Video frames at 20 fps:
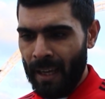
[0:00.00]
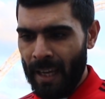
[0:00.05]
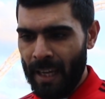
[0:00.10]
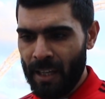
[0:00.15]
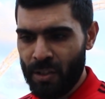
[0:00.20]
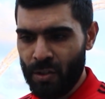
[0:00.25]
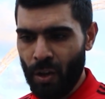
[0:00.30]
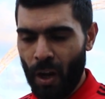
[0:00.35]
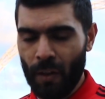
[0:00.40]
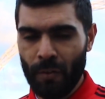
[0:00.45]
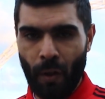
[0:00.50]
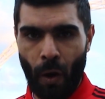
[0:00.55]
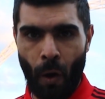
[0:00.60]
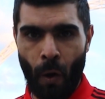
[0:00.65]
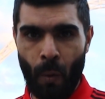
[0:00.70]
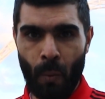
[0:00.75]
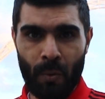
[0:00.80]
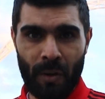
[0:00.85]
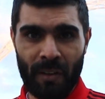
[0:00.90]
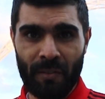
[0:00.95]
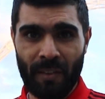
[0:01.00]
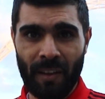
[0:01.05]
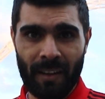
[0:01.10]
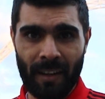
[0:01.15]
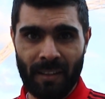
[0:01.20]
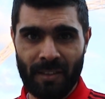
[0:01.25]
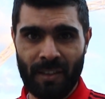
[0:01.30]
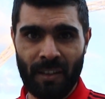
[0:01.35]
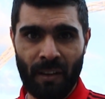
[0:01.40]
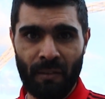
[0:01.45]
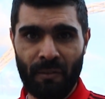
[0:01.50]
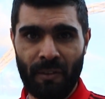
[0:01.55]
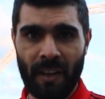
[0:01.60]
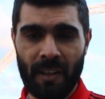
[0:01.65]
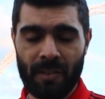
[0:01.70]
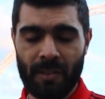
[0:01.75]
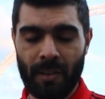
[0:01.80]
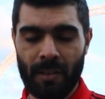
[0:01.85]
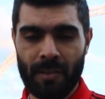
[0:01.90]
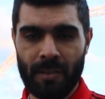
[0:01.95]
He's not the only thing that's going to
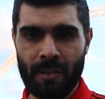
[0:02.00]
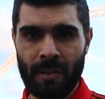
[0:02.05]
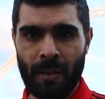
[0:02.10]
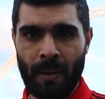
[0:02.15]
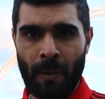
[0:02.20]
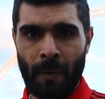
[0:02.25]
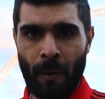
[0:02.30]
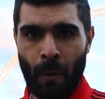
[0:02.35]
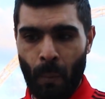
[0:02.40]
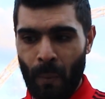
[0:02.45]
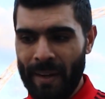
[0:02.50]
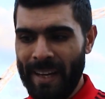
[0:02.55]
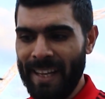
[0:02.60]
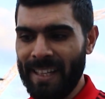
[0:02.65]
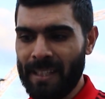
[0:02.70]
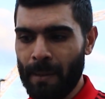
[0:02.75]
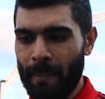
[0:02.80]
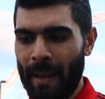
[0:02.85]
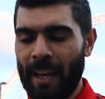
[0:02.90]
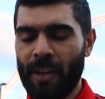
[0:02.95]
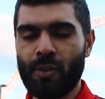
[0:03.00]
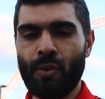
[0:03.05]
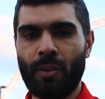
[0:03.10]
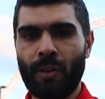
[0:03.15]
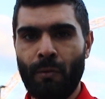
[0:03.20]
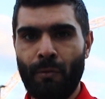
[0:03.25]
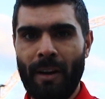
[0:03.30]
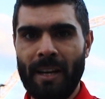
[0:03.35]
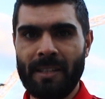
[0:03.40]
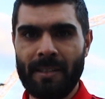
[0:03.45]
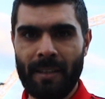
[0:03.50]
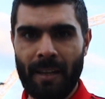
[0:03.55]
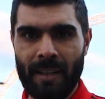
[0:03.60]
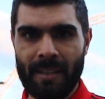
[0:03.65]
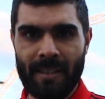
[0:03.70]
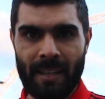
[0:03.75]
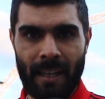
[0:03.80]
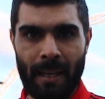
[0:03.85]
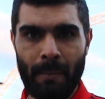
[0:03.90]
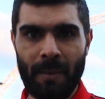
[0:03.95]
fix us. We need to make sure the rest of the
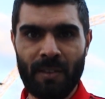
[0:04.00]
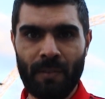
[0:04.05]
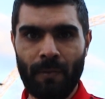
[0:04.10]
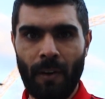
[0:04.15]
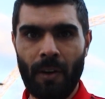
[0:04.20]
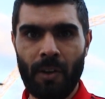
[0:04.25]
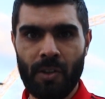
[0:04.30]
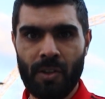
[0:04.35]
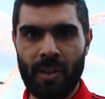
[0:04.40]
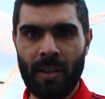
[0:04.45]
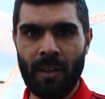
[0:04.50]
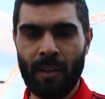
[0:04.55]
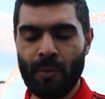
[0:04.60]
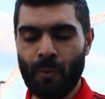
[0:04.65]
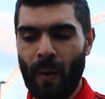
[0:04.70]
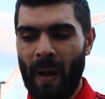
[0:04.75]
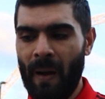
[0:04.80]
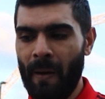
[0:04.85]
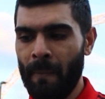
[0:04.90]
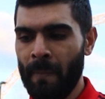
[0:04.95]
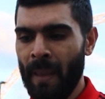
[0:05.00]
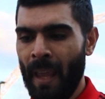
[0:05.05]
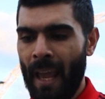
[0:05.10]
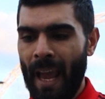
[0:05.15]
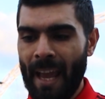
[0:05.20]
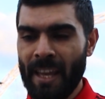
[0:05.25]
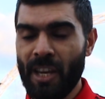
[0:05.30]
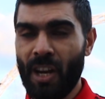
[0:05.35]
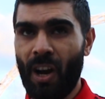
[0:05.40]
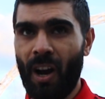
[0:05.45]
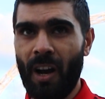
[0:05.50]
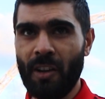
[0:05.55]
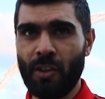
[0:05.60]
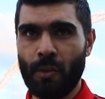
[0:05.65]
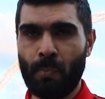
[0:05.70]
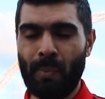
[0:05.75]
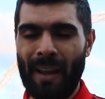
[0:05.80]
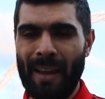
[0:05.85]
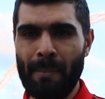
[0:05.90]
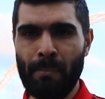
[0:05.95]
team is functioning as well. And you can't
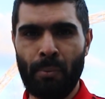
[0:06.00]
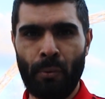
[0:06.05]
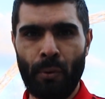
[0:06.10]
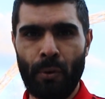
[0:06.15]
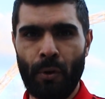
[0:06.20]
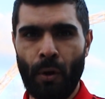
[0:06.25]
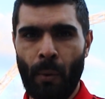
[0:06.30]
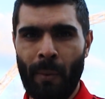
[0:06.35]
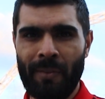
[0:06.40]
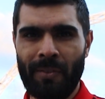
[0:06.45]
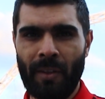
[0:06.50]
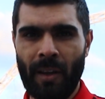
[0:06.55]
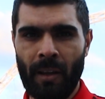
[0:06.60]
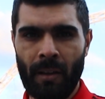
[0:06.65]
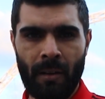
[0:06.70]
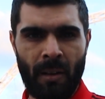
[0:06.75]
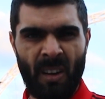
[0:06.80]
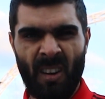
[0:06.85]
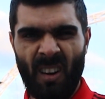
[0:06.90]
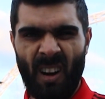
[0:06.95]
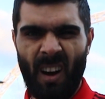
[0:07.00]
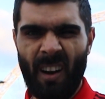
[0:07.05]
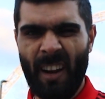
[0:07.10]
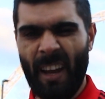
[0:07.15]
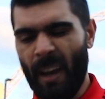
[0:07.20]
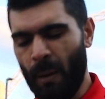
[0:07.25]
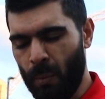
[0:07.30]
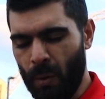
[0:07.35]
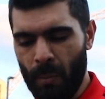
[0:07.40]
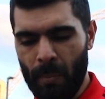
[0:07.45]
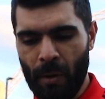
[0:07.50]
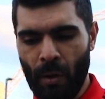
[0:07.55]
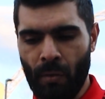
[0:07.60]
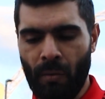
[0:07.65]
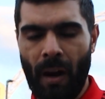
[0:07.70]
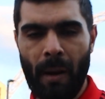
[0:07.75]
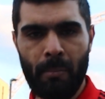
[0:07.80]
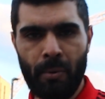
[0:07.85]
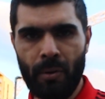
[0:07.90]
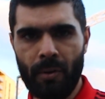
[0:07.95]
just play Bruno and think, oh yeah, we'll be all
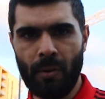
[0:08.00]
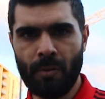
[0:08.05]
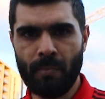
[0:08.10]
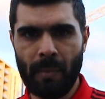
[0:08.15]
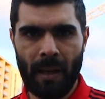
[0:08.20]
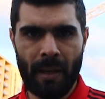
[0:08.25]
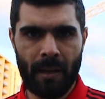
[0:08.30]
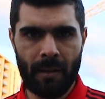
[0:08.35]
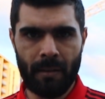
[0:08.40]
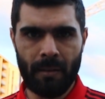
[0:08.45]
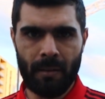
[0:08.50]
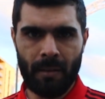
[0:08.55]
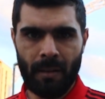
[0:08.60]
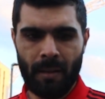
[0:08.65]
right. Bruno's playing.